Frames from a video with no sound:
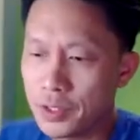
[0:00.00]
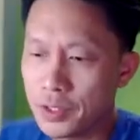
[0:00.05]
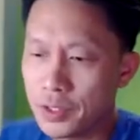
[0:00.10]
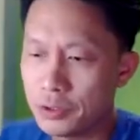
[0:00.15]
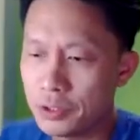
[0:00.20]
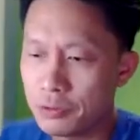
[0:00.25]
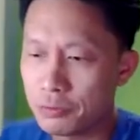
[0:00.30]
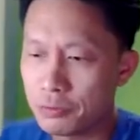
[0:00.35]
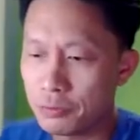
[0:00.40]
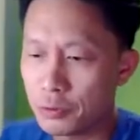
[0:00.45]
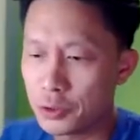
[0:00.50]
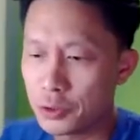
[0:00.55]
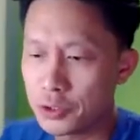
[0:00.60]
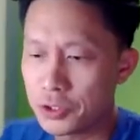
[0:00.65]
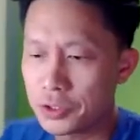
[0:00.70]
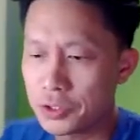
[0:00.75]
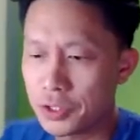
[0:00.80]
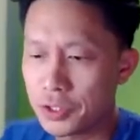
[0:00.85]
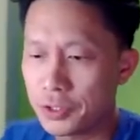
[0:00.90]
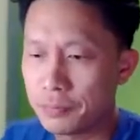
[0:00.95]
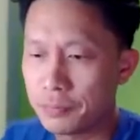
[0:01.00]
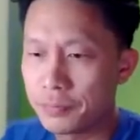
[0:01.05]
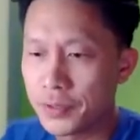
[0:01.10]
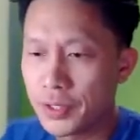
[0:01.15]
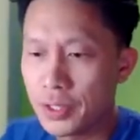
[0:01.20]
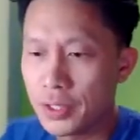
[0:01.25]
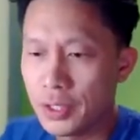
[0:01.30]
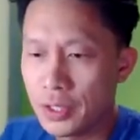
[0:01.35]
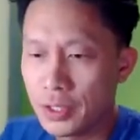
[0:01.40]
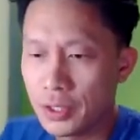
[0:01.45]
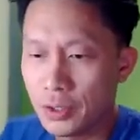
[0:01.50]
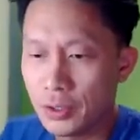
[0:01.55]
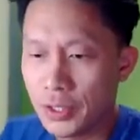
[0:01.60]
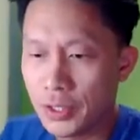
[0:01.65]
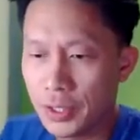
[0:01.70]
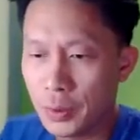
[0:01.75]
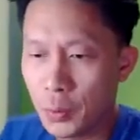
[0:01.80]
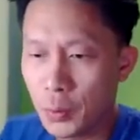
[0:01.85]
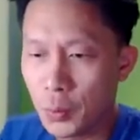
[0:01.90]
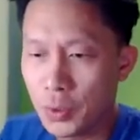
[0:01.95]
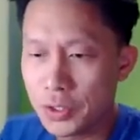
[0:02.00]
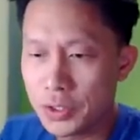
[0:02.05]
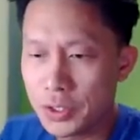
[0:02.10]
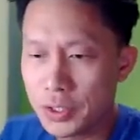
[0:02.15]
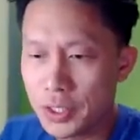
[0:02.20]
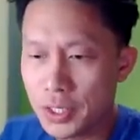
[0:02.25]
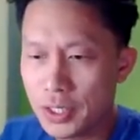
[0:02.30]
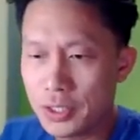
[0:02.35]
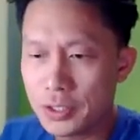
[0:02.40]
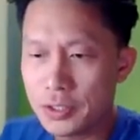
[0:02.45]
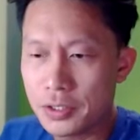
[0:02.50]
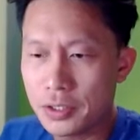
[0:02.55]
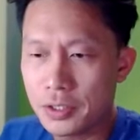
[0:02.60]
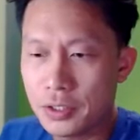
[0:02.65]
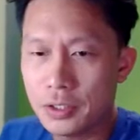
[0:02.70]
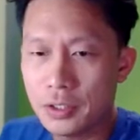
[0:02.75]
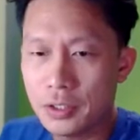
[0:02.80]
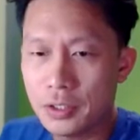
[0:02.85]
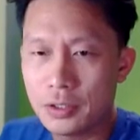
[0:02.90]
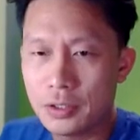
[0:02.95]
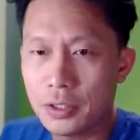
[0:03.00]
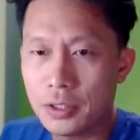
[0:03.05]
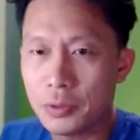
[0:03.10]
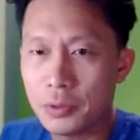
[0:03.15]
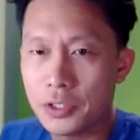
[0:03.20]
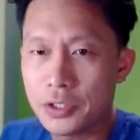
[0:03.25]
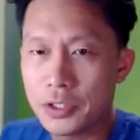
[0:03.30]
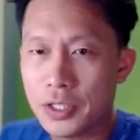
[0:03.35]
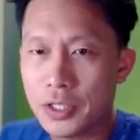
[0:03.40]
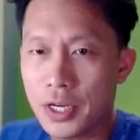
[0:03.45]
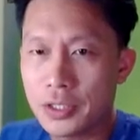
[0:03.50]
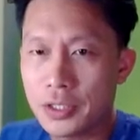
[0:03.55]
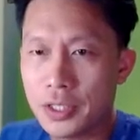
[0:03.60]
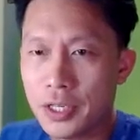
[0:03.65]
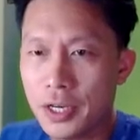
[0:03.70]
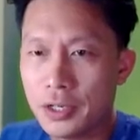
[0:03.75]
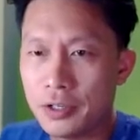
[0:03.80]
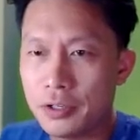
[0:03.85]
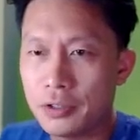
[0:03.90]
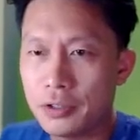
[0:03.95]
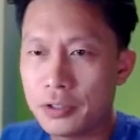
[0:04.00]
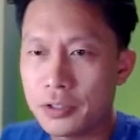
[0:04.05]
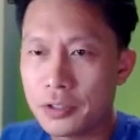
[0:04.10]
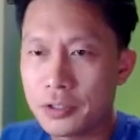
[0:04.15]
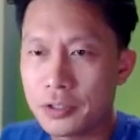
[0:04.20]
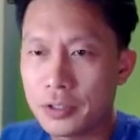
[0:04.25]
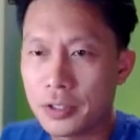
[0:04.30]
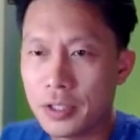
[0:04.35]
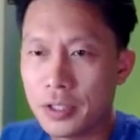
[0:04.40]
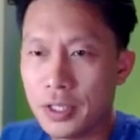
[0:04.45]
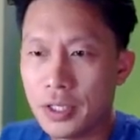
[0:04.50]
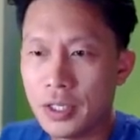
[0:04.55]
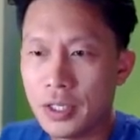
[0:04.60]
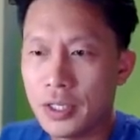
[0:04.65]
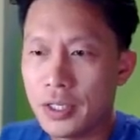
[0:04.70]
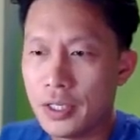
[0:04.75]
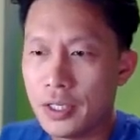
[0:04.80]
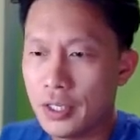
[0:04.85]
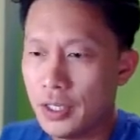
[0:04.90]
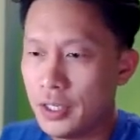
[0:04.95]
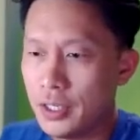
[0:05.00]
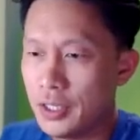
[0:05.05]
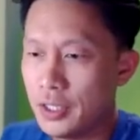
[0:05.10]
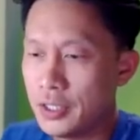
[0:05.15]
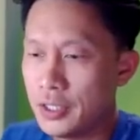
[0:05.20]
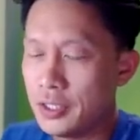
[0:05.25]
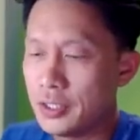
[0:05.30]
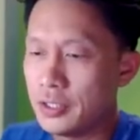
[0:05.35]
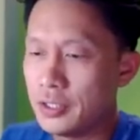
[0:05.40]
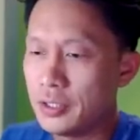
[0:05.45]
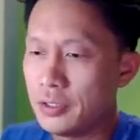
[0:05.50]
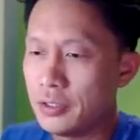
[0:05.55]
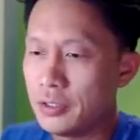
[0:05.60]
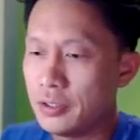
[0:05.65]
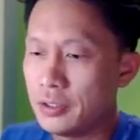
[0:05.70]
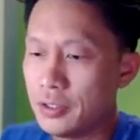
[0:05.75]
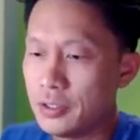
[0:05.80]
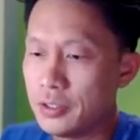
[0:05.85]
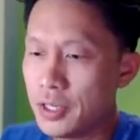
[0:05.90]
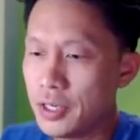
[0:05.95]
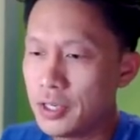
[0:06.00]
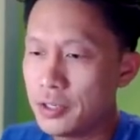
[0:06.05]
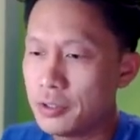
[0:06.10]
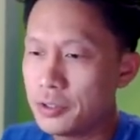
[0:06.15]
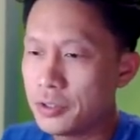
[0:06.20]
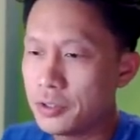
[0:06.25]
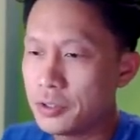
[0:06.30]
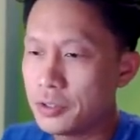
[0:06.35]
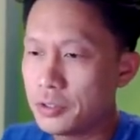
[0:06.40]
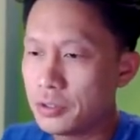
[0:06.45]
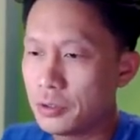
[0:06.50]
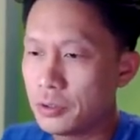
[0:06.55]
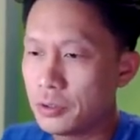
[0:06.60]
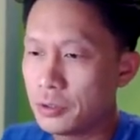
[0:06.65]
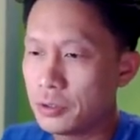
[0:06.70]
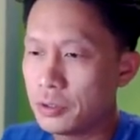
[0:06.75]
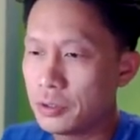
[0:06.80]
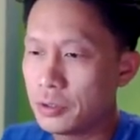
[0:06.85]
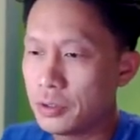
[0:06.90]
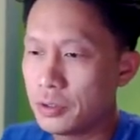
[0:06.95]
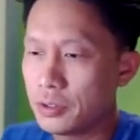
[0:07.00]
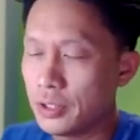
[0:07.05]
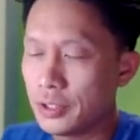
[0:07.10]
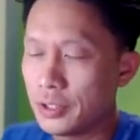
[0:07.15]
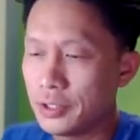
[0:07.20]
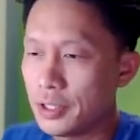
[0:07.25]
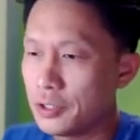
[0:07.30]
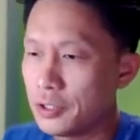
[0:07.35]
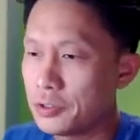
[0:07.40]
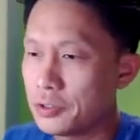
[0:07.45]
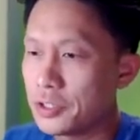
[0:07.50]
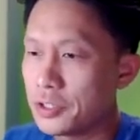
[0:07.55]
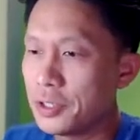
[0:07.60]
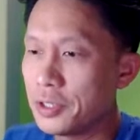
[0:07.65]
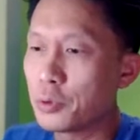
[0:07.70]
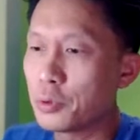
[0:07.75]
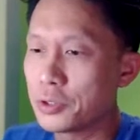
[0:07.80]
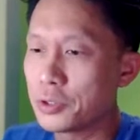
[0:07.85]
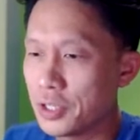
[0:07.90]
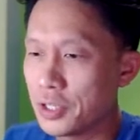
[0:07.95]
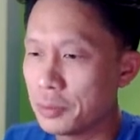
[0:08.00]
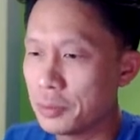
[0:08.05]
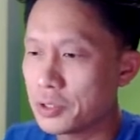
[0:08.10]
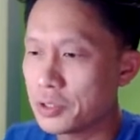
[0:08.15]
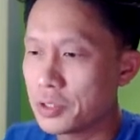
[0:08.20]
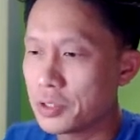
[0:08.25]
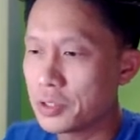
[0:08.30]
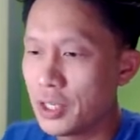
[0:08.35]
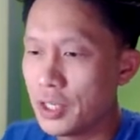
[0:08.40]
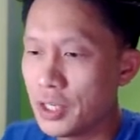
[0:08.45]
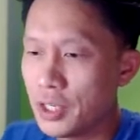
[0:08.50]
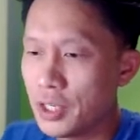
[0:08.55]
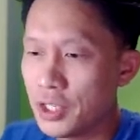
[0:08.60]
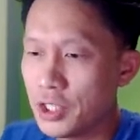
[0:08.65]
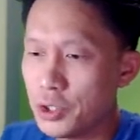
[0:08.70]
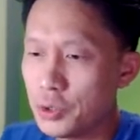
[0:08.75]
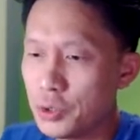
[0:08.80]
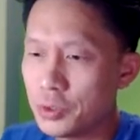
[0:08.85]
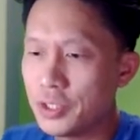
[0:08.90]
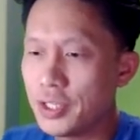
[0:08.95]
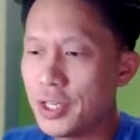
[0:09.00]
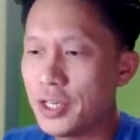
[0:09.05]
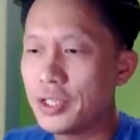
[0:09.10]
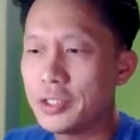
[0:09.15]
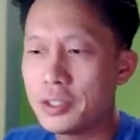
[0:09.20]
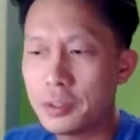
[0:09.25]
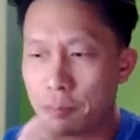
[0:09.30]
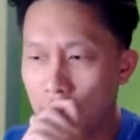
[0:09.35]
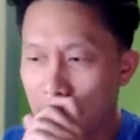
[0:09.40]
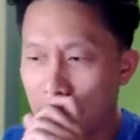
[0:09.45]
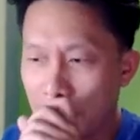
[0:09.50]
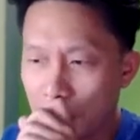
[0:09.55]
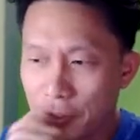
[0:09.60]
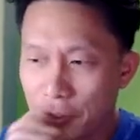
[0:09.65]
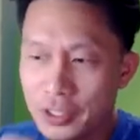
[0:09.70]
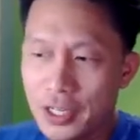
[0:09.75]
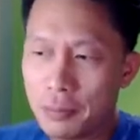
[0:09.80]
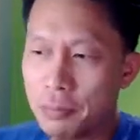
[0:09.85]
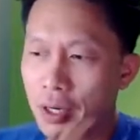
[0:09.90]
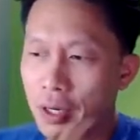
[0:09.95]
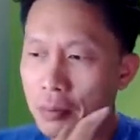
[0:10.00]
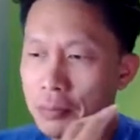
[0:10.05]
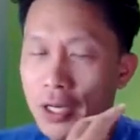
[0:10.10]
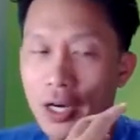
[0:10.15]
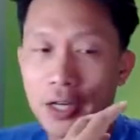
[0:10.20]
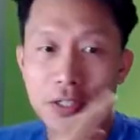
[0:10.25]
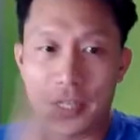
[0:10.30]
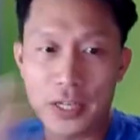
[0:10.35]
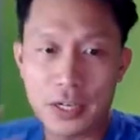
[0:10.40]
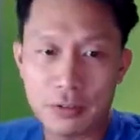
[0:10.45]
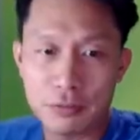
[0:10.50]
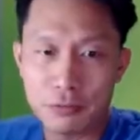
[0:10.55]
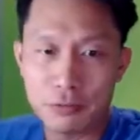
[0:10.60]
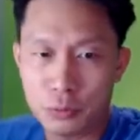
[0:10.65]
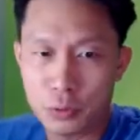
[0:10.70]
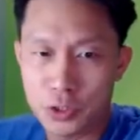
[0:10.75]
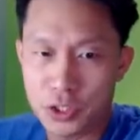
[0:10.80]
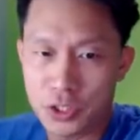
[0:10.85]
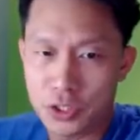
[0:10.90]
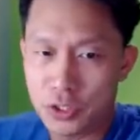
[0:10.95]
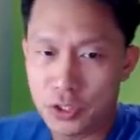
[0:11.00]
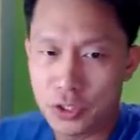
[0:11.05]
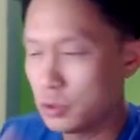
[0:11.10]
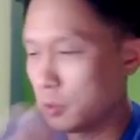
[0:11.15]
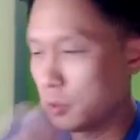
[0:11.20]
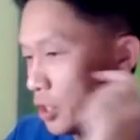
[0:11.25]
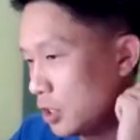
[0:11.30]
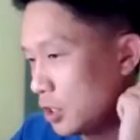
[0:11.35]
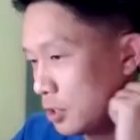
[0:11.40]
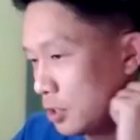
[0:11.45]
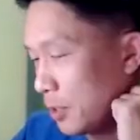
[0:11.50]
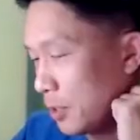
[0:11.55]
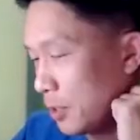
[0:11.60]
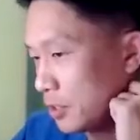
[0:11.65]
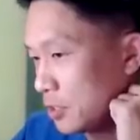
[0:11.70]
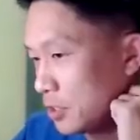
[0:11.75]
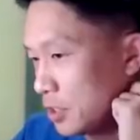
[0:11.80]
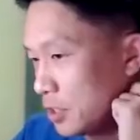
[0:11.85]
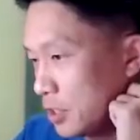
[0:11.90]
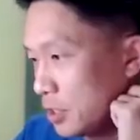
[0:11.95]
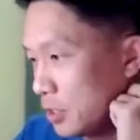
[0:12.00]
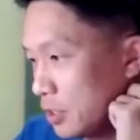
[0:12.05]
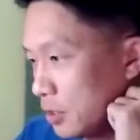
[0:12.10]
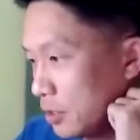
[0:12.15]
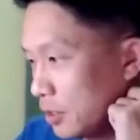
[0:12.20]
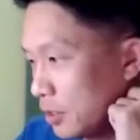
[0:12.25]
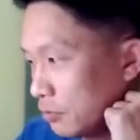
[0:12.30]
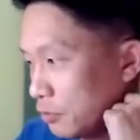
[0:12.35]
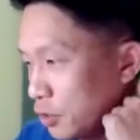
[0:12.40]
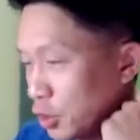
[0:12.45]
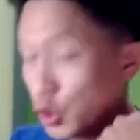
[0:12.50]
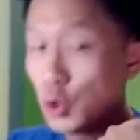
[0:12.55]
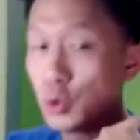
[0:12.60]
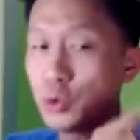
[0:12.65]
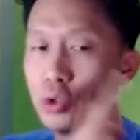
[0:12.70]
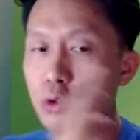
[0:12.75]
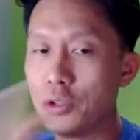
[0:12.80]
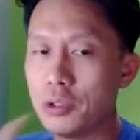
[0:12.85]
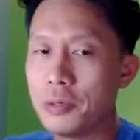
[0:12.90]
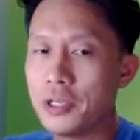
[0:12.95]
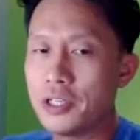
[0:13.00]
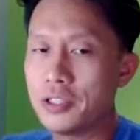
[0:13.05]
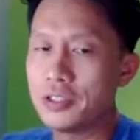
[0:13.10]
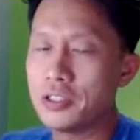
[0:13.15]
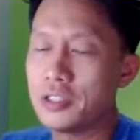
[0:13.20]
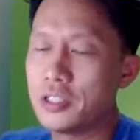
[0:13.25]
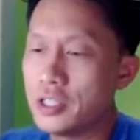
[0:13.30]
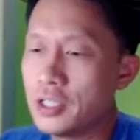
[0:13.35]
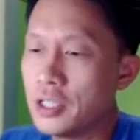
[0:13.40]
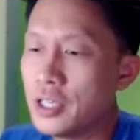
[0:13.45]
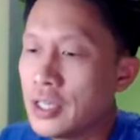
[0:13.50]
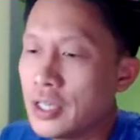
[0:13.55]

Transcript: different versions here. Okay, once that is in, then we just add the headers. And these headers, or not the headers, the import statements, you can get by looking at pub.dev, which is the dependency, kind of the go-to dependency